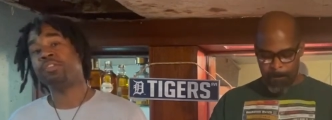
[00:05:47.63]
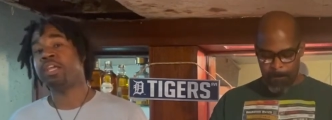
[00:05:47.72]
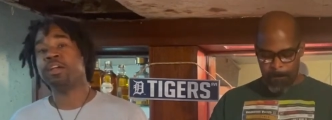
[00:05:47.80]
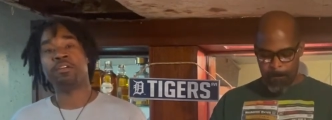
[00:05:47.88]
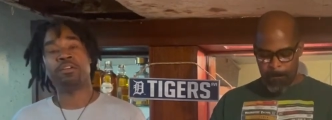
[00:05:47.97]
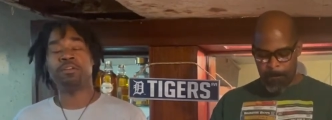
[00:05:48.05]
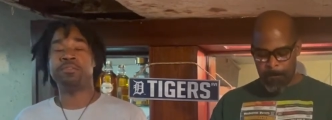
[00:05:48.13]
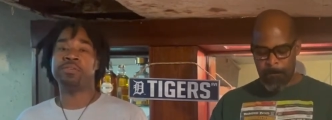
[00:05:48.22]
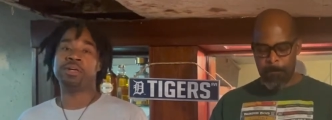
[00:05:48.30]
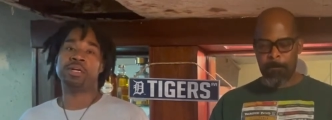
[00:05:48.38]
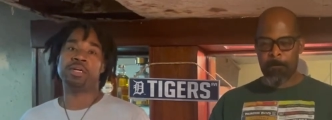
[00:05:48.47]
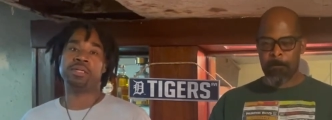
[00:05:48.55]
Speaker 1: there of
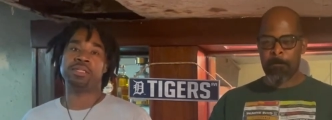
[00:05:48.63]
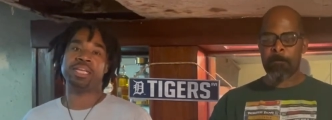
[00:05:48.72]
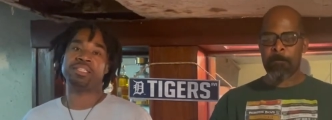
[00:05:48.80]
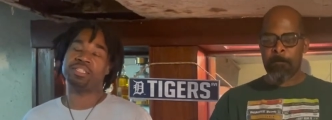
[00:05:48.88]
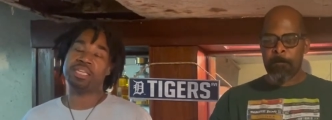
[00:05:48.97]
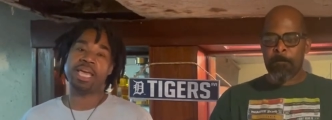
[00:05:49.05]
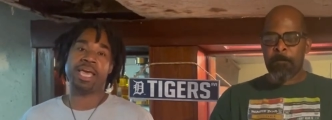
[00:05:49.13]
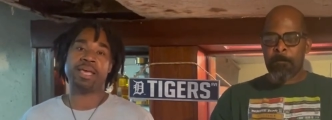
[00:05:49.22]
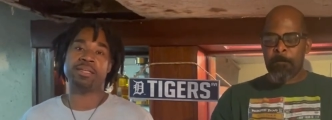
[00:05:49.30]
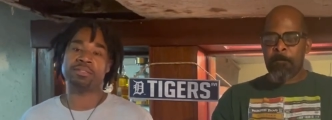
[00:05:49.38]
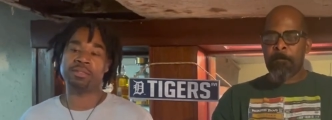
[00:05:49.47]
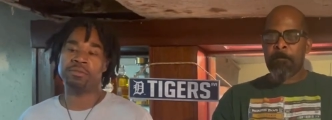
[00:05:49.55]
uh, that she
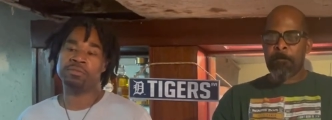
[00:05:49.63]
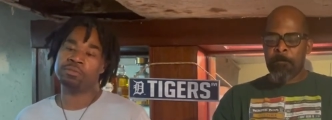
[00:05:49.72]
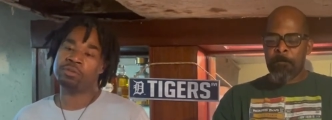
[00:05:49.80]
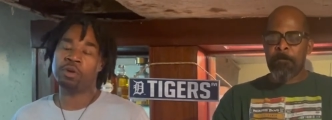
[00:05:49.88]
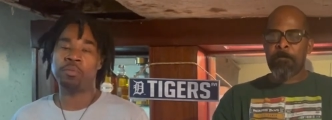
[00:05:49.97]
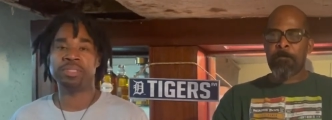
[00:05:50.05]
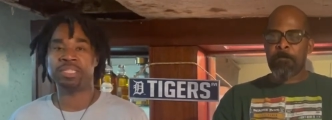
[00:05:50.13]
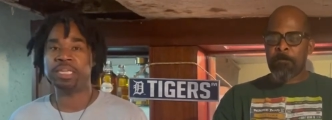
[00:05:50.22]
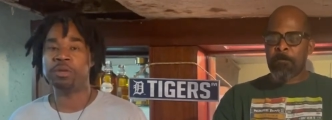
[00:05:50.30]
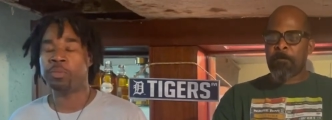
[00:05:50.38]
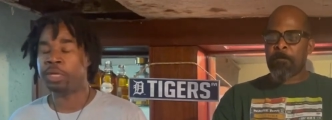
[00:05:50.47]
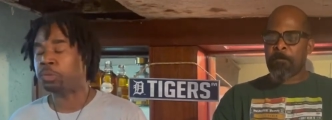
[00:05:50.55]
has, uh, you know, what
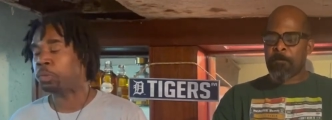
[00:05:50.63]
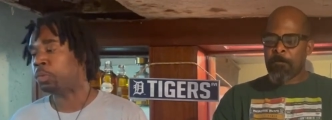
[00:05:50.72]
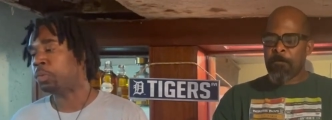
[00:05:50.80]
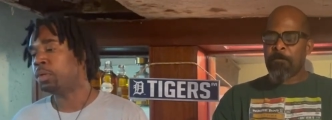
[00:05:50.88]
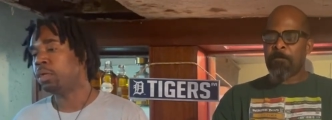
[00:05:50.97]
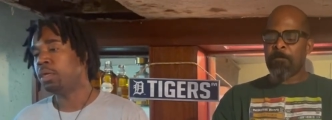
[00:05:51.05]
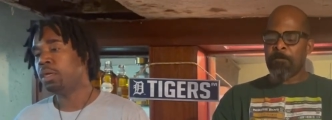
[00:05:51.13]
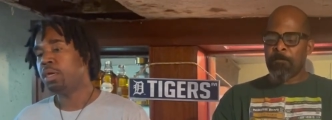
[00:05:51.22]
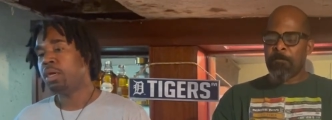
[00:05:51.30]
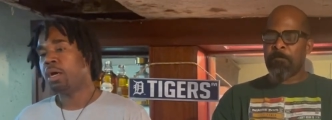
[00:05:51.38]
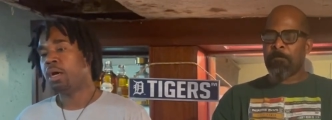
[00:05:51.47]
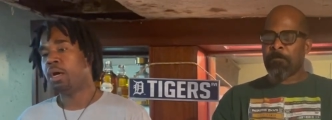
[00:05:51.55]
Tina went through.
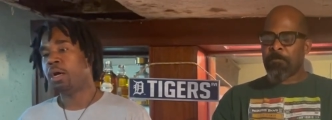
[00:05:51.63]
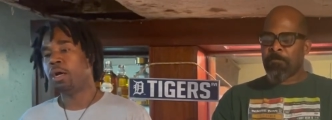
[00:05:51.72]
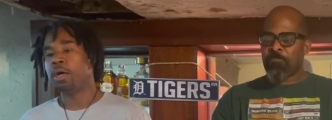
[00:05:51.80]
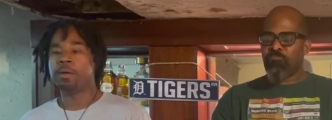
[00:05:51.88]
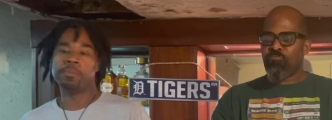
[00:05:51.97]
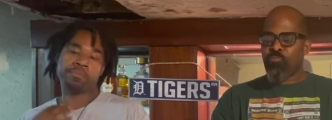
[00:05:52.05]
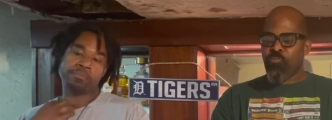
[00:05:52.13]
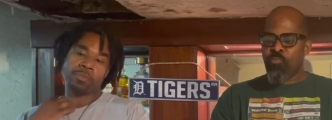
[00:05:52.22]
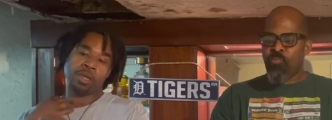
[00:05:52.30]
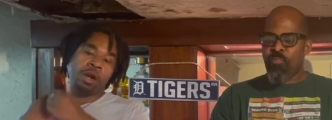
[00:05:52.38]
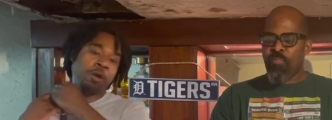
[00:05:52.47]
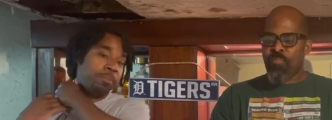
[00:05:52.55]
Mm-hmm. Um,
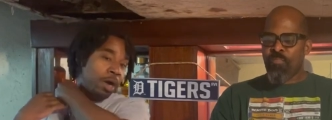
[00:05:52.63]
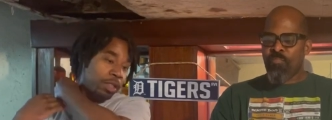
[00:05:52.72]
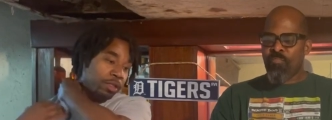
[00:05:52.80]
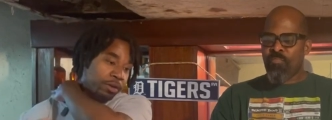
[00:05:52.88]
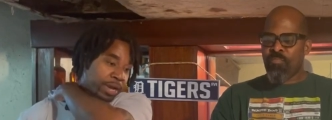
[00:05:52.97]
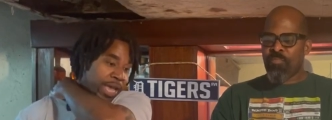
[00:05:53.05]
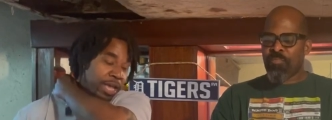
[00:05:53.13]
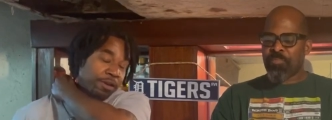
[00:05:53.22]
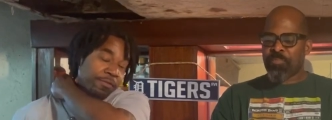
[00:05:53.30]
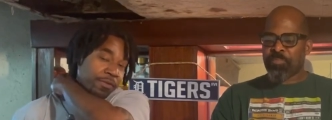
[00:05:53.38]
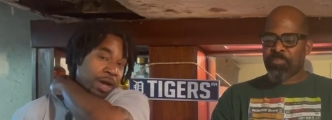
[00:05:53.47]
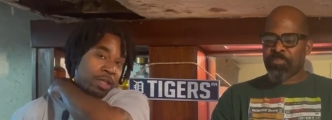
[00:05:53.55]
her mother and
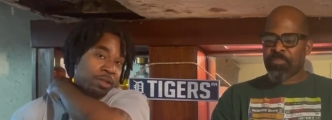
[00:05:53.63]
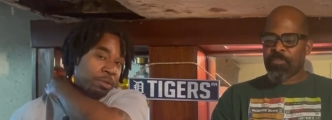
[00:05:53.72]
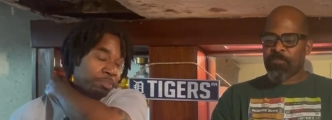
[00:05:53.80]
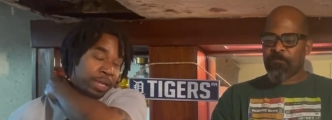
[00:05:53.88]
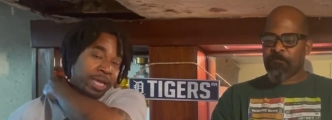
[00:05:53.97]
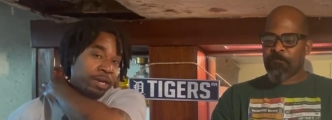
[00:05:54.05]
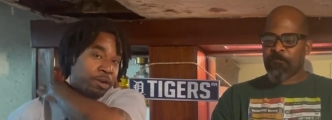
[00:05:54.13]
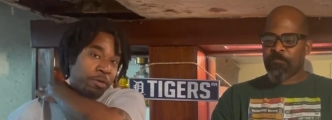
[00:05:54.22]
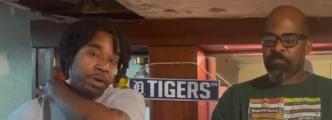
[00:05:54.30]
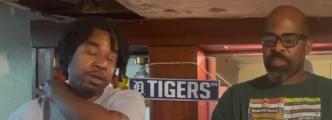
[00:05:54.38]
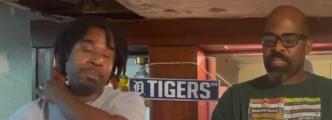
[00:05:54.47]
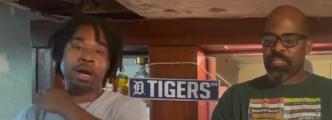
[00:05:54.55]
her father are playing
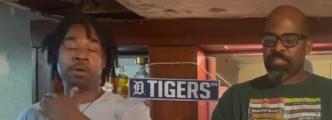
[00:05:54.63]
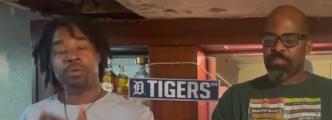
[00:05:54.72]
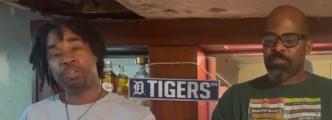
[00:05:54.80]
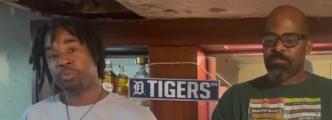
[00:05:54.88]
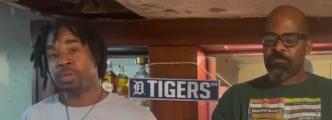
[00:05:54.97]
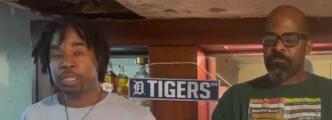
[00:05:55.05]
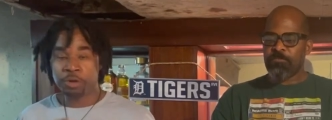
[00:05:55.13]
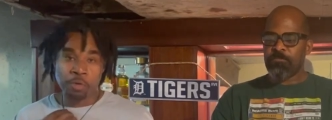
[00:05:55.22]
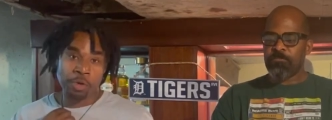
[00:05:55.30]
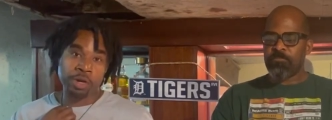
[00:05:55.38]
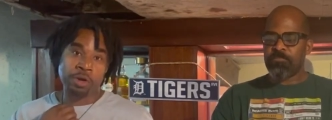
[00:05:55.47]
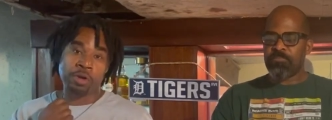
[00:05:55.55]
coy about what's really
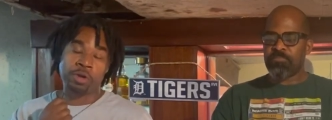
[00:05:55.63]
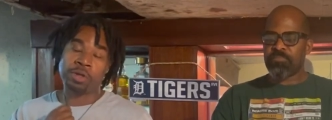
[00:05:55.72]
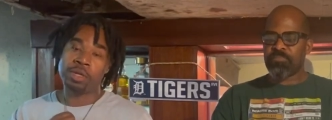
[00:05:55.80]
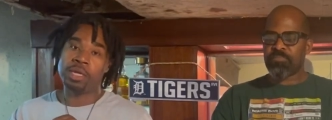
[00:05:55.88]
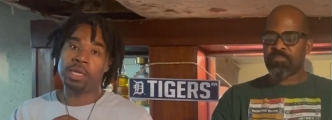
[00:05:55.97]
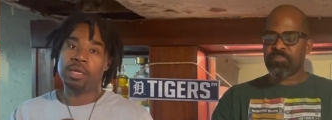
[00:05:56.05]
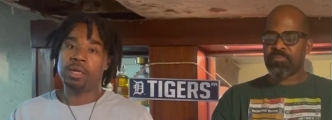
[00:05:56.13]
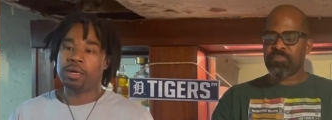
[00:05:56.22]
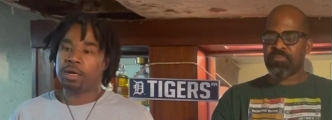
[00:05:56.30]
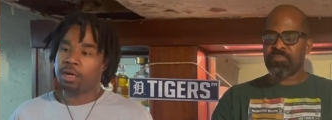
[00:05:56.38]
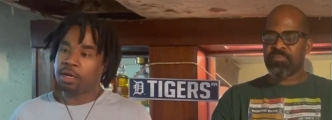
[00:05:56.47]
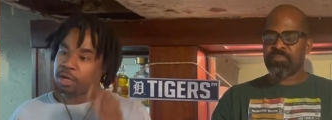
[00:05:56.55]
going on.
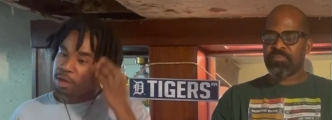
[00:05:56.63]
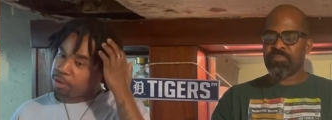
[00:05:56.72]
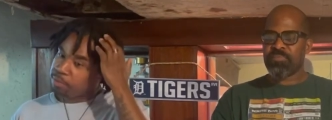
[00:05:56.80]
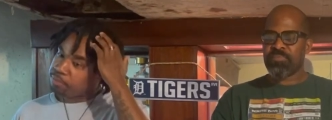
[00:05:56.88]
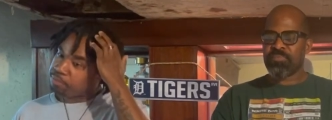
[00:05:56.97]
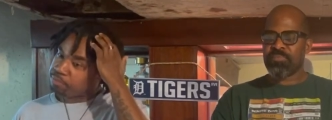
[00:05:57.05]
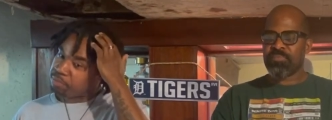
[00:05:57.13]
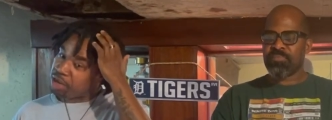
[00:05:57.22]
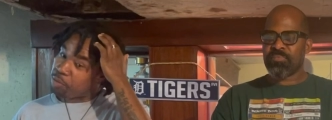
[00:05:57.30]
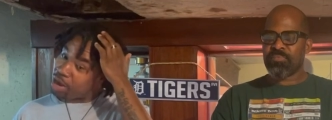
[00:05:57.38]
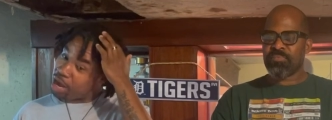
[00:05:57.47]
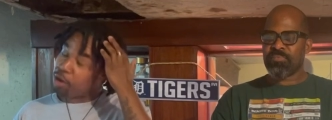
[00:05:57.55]
Um,
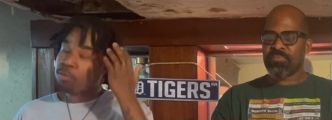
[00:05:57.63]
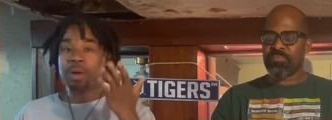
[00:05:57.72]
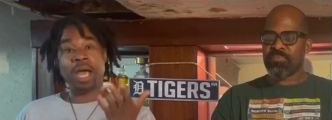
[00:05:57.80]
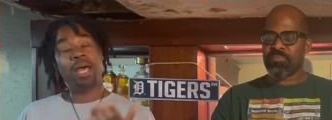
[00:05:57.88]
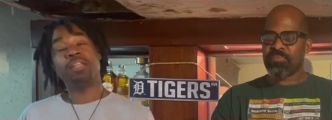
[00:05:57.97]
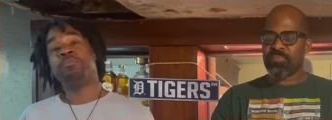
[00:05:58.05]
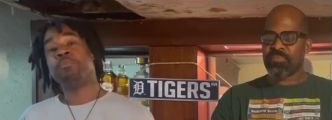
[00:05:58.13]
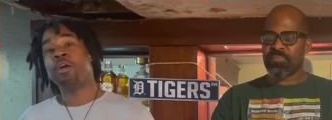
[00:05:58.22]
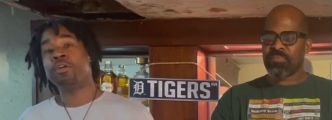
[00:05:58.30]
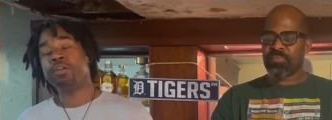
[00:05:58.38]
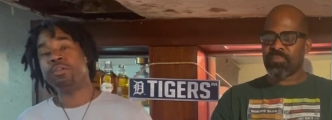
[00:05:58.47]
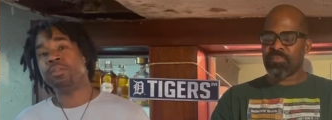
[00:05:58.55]
meanwhile, Rod is
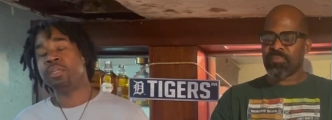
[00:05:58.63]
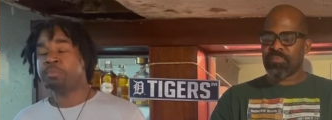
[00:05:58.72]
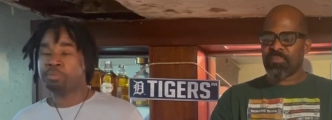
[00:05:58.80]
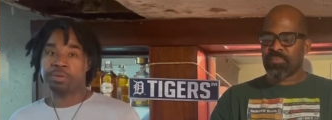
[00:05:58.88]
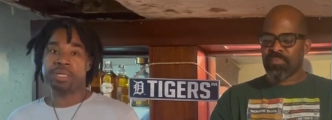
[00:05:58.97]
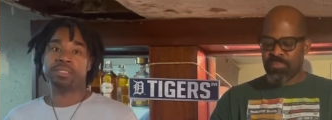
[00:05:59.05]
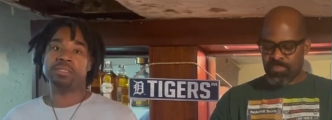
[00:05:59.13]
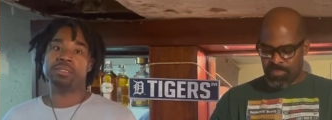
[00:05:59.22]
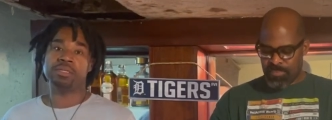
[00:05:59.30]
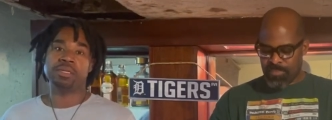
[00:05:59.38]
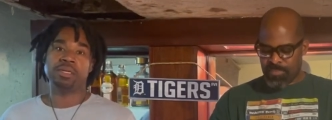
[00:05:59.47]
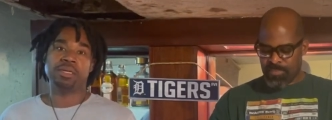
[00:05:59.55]
murdered in prison.
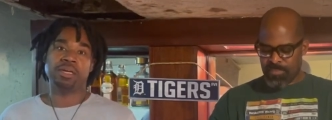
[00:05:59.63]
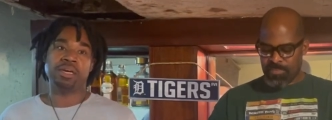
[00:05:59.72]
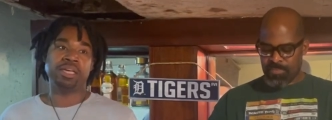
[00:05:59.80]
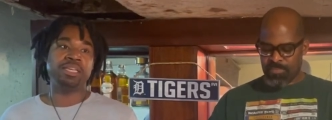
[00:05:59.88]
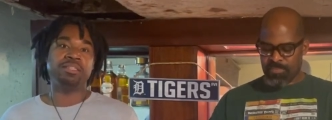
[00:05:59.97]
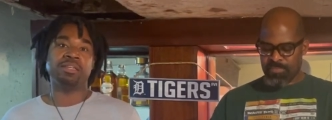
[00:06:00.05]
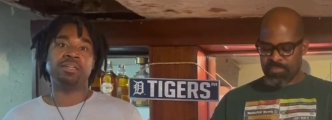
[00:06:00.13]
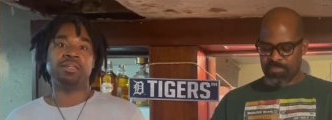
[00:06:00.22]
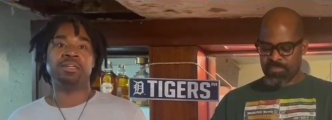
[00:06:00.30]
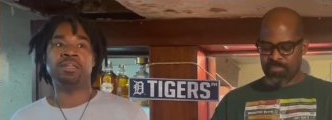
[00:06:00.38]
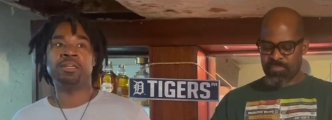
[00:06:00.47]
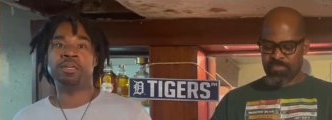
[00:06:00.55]
Uh, he's
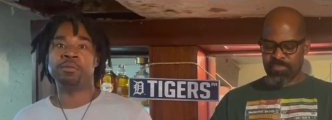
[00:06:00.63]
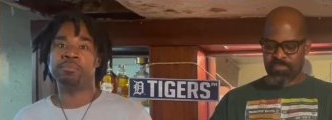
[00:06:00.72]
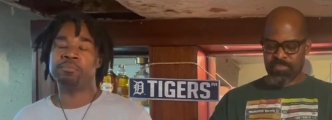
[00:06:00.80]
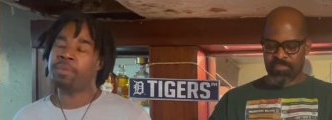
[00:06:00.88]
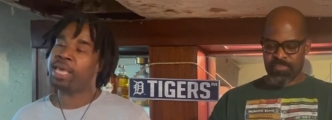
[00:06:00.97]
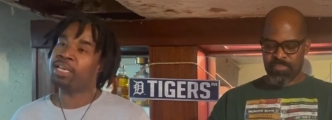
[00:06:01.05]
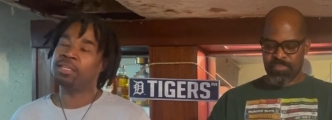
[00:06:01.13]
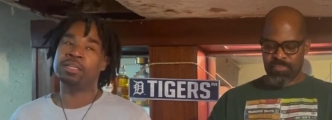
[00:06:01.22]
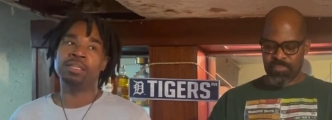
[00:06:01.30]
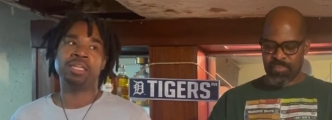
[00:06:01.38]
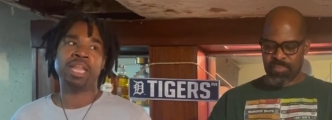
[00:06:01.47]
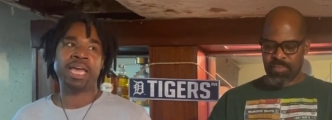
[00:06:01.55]
um, made it to
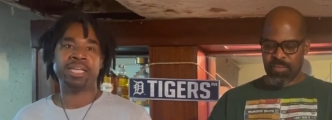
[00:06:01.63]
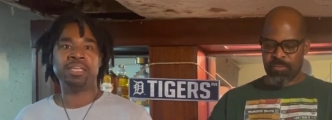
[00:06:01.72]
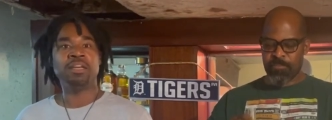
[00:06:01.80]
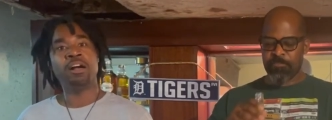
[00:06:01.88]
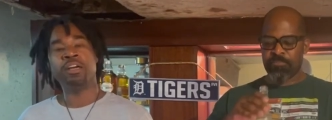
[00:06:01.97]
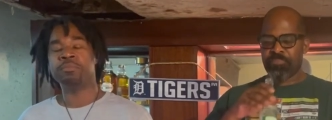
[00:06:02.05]
look like he hung